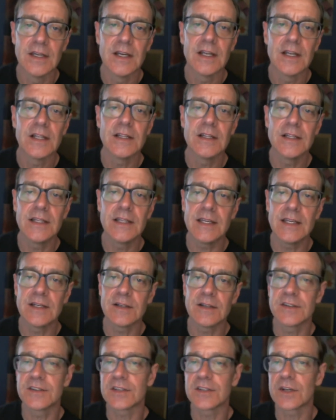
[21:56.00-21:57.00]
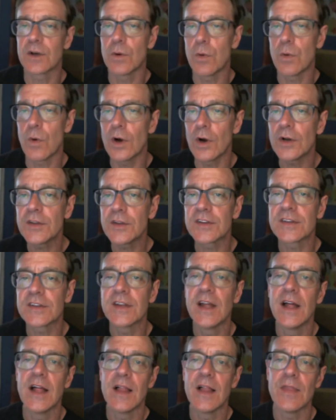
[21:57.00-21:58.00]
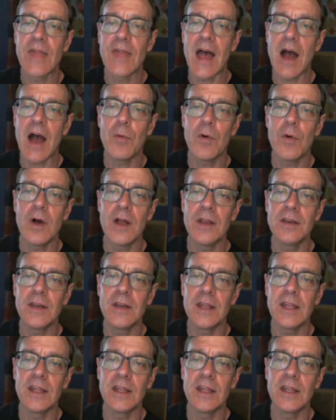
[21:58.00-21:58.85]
Liters to quarts. That one